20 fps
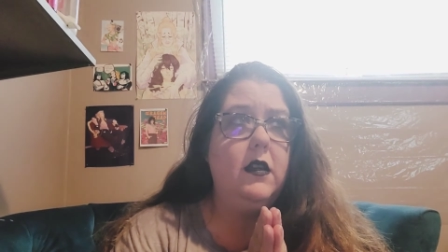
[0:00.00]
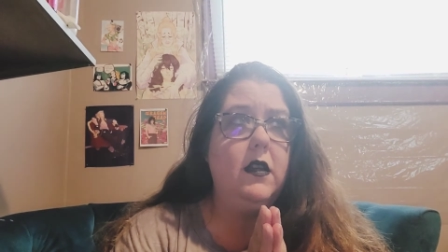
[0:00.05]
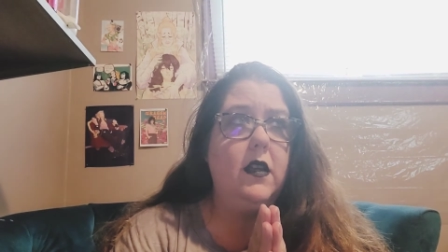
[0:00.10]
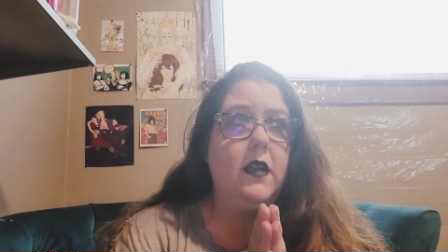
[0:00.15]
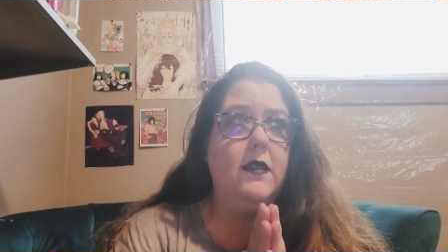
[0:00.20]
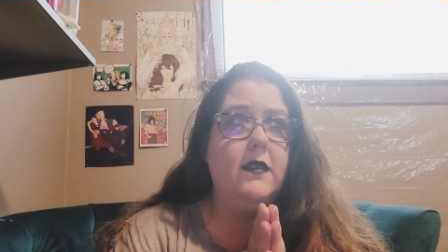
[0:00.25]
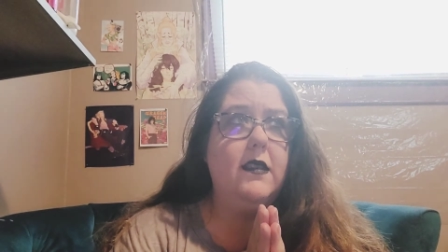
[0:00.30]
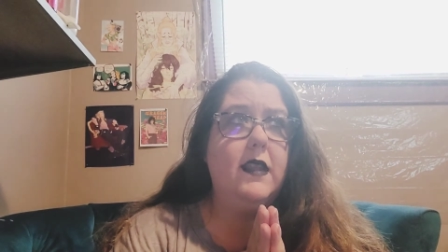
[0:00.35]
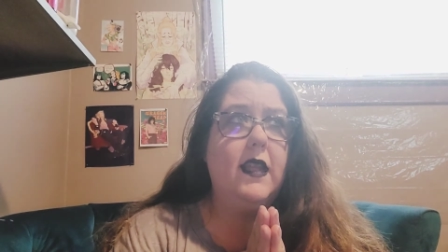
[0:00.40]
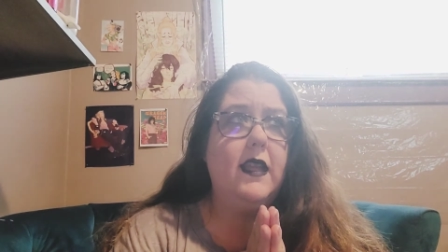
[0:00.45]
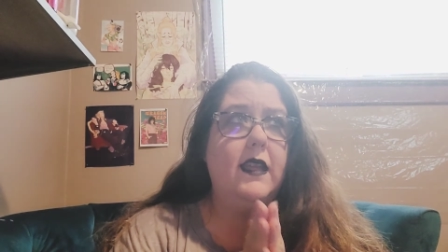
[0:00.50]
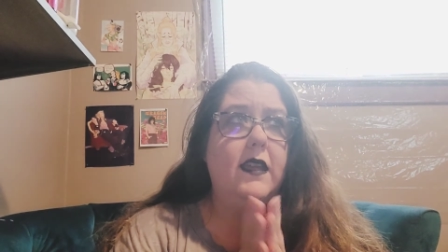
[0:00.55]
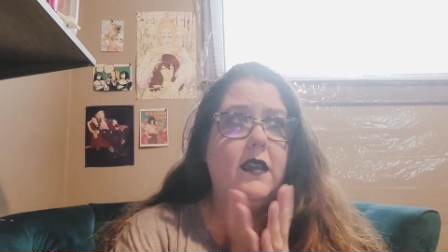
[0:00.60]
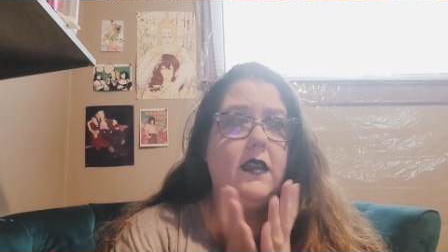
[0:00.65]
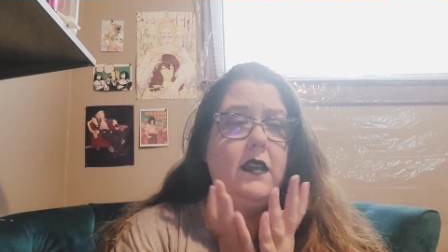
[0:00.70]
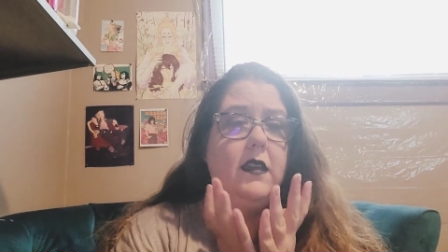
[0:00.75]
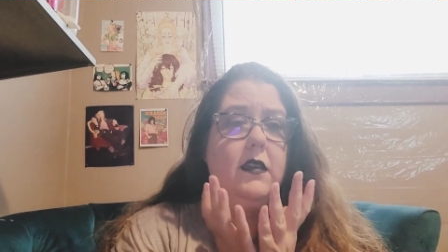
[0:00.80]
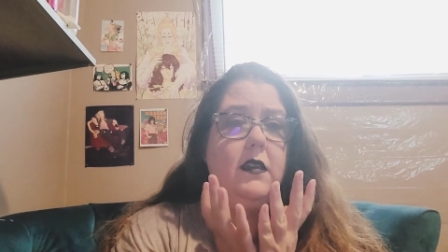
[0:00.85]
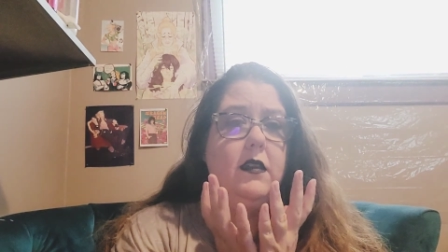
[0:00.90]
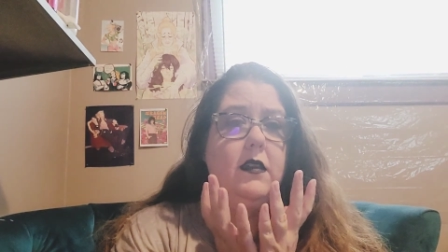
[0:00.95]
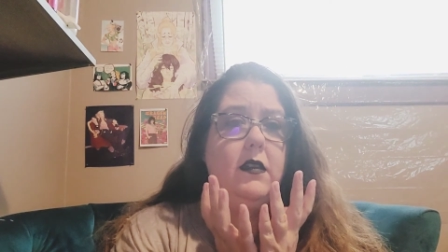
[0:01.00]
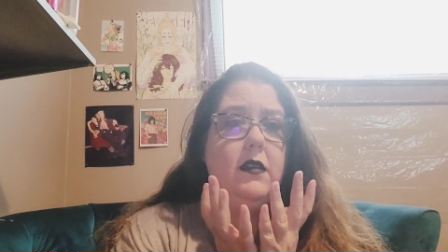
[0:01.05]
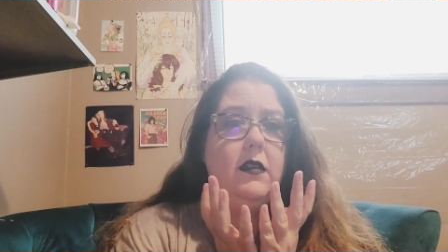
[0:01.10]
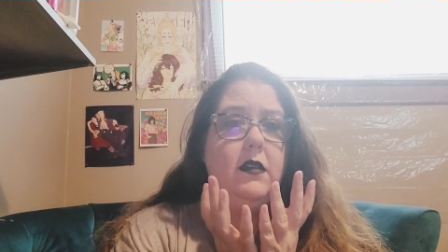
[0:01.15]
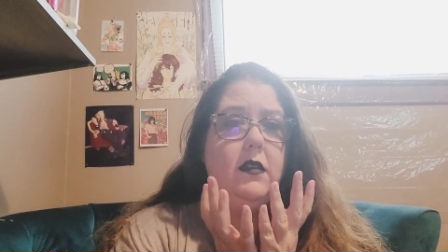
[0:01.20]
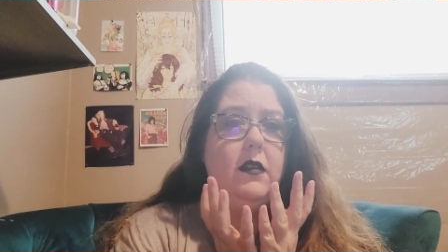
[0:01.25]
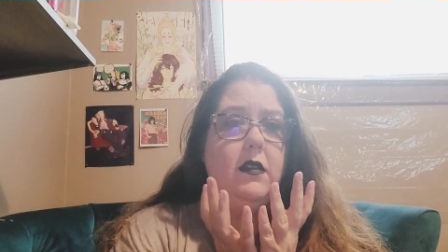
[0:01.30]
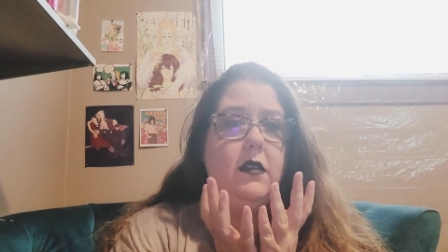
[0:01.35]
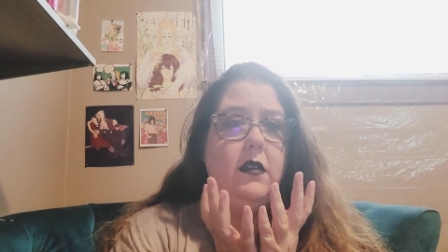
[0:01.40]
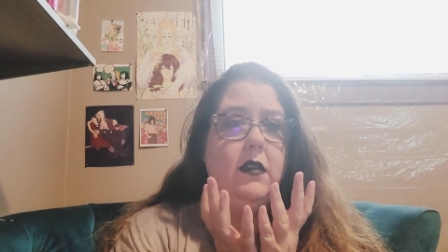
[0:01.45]
is like
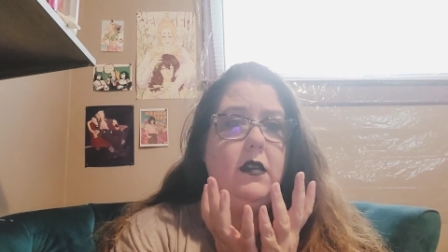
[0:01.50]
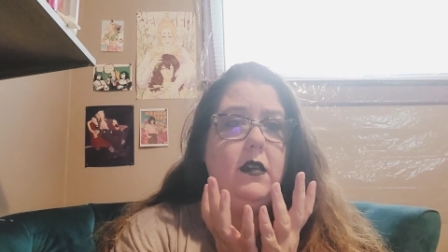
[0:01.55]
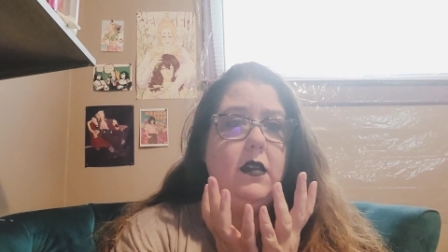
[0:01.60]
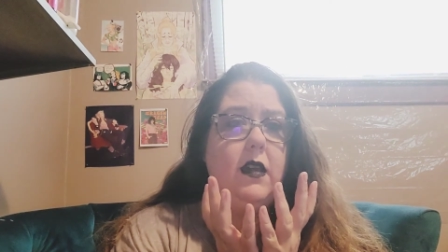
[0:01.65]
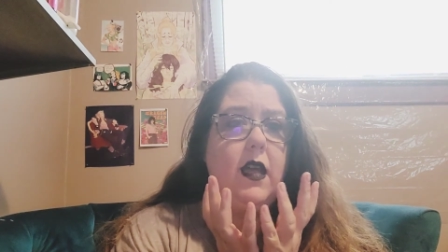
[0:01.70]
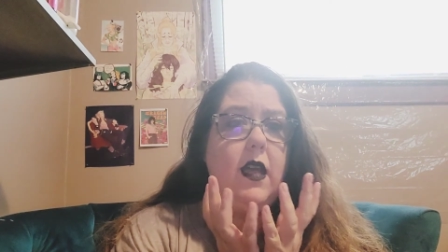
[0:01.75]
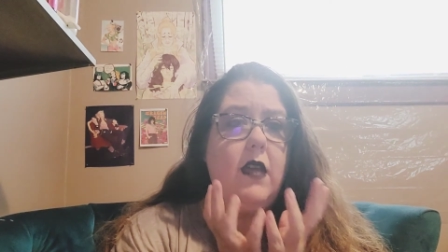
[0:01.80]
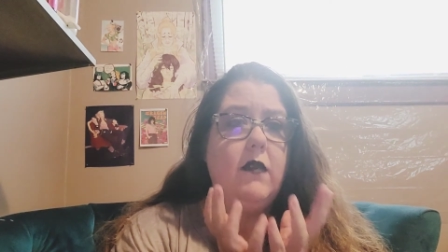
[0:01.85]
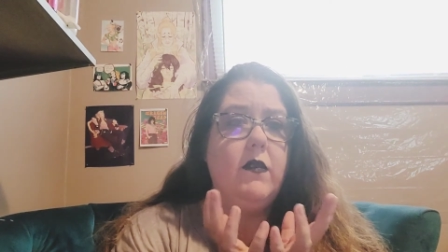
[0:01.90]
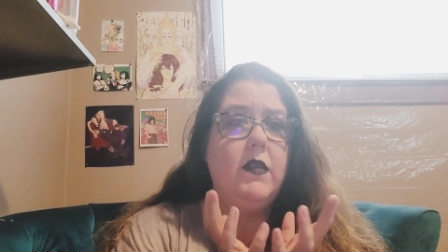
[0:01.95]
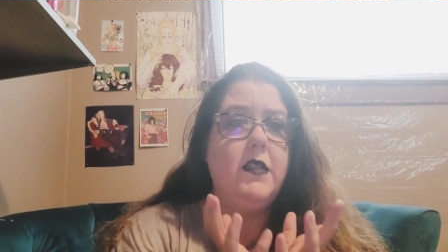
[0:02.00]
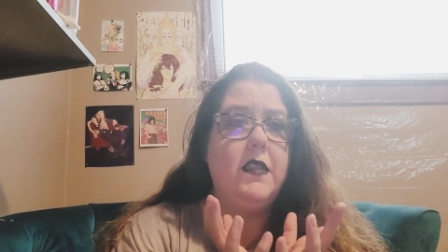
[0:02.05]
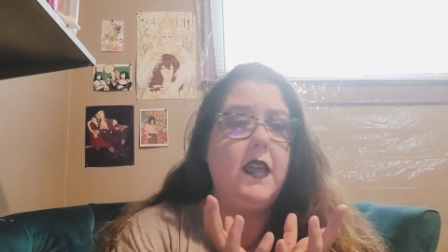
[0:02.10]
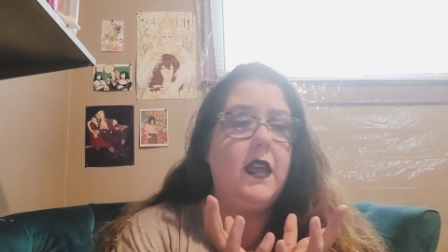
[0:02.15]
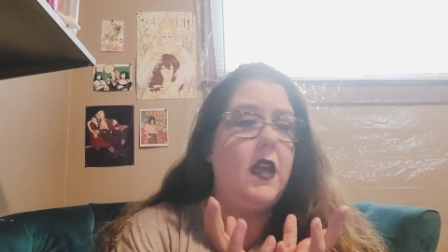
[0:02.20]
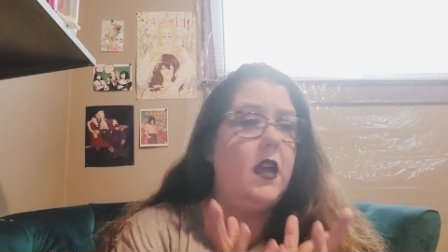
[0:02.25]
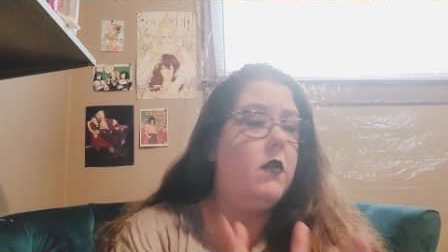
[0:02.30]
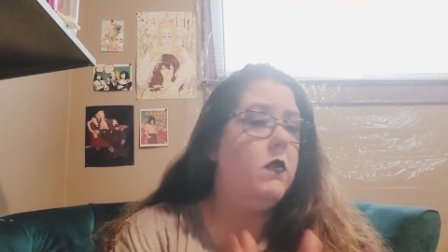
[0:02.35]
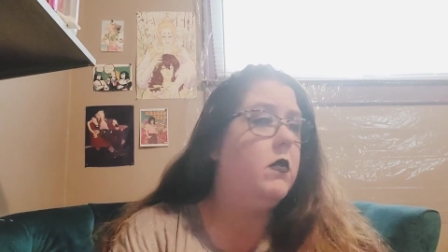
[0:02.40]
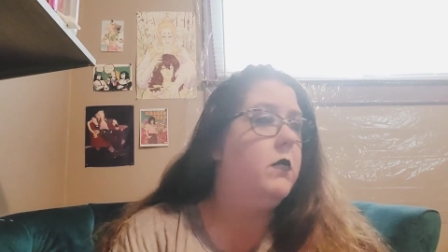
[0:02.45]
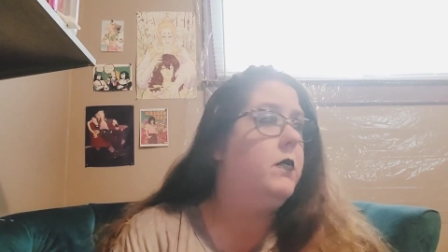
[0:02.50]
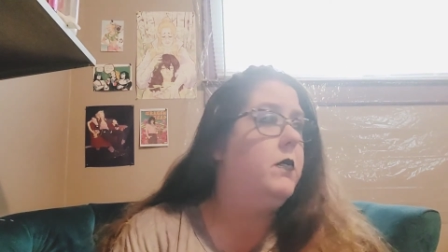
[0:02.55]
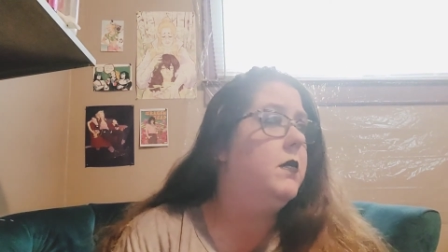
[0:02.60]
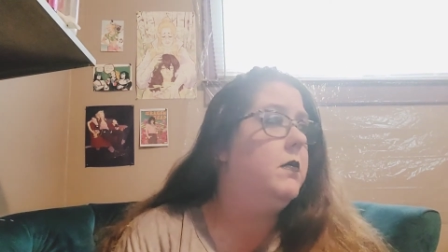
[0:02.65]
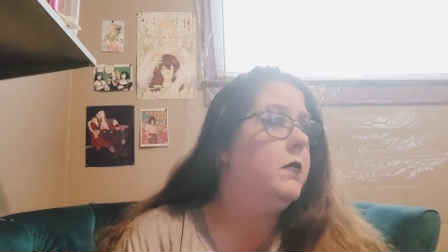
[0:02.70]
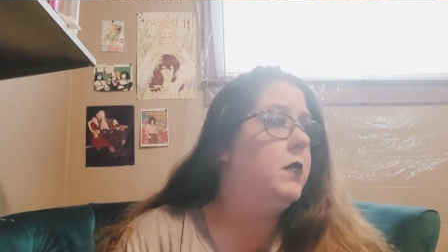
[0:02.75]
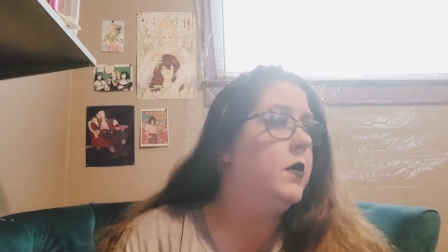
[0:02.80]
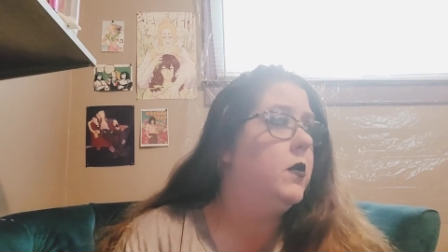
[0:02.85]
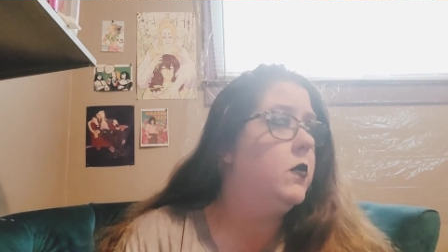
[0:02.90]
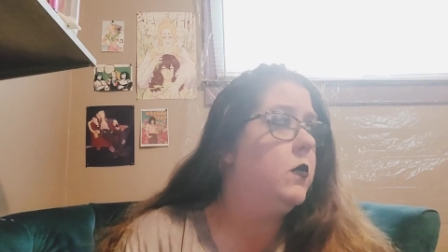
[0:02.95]
everything I
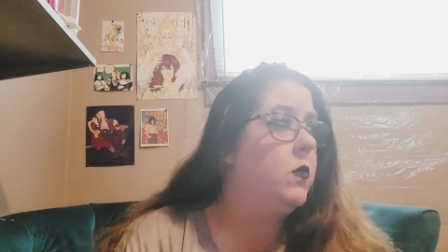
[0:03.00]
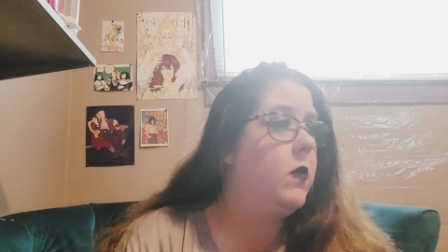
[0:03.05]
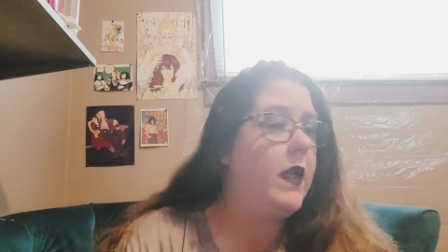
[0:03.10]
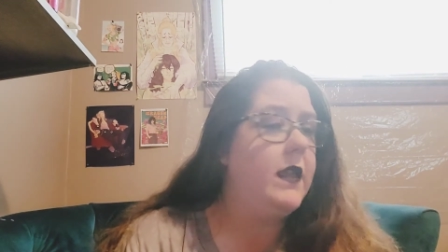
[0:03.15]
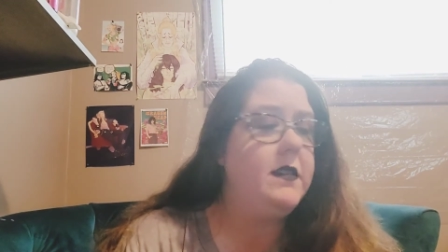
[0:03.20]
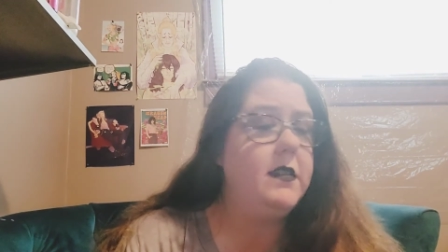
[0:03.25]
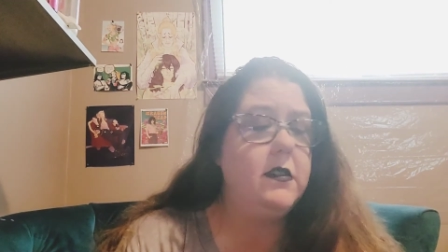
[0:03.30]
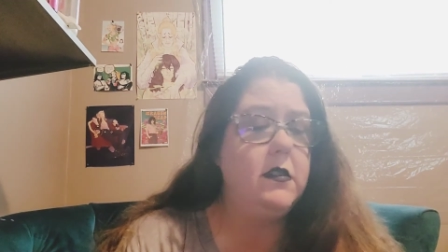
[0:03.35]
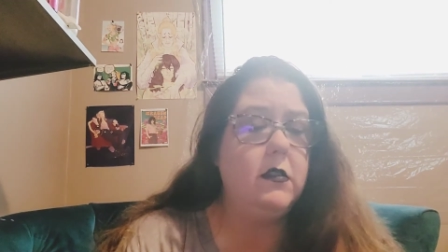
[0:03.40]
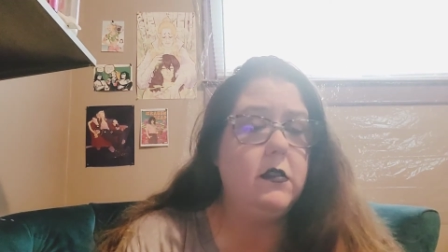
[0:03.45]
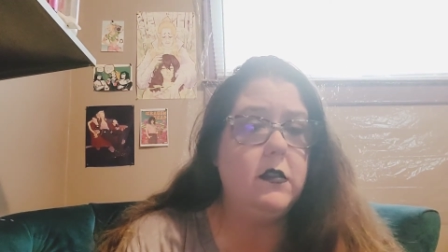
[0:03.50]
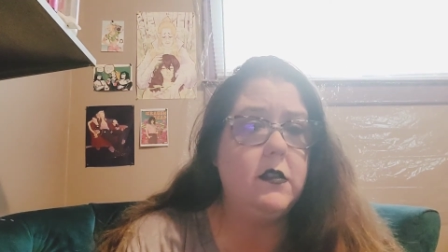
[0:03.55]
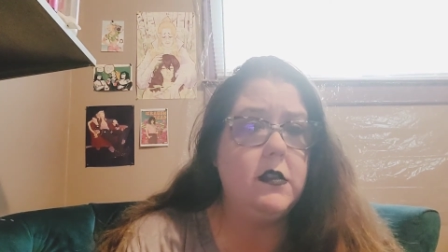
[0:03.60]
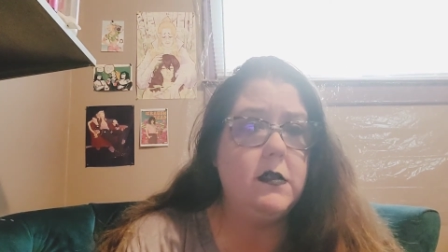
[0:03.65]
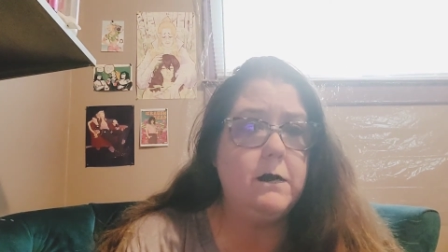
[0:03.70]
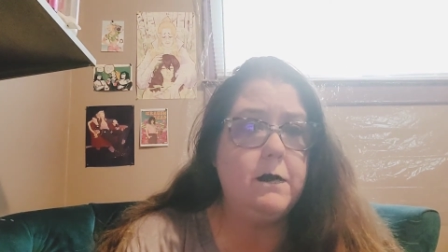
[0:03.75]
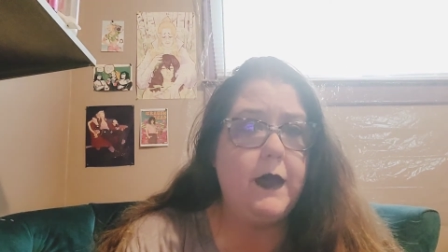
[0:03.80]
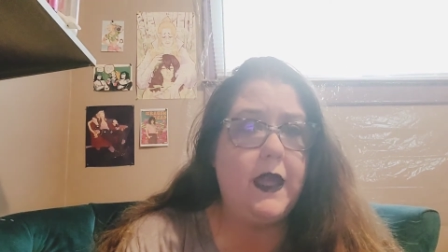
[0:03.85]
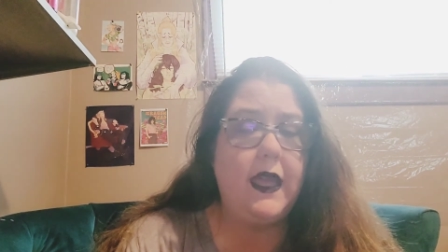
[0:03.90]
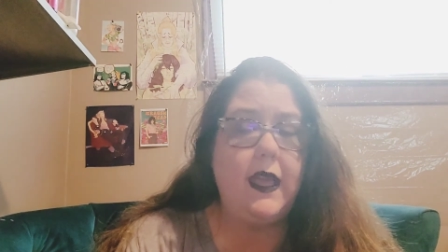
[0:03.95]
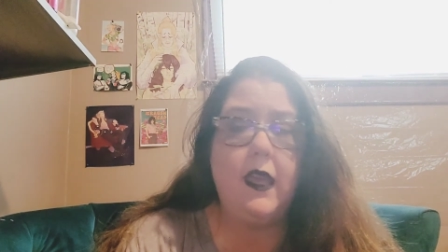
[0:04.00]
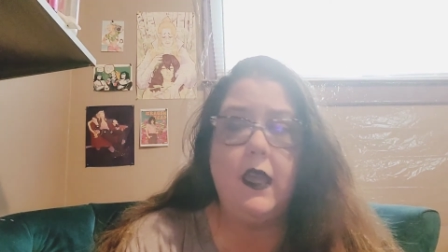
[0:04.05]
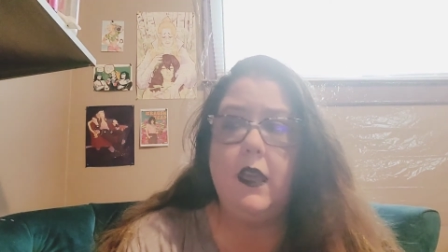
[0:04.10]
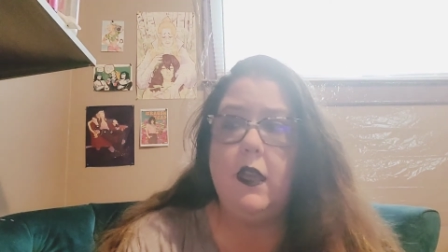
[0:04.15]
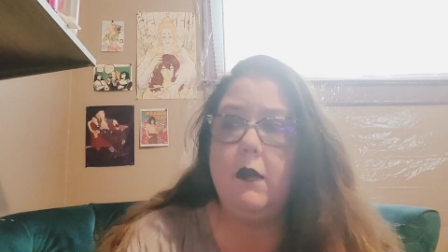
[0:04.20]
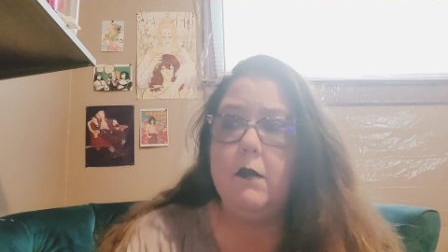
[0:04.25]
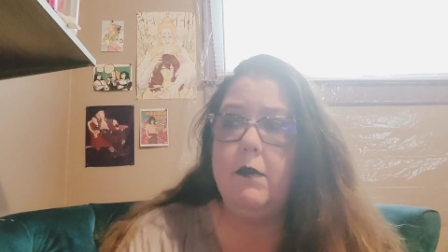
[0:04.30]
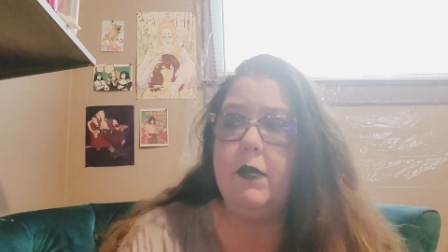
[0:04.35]
remember Westerns being,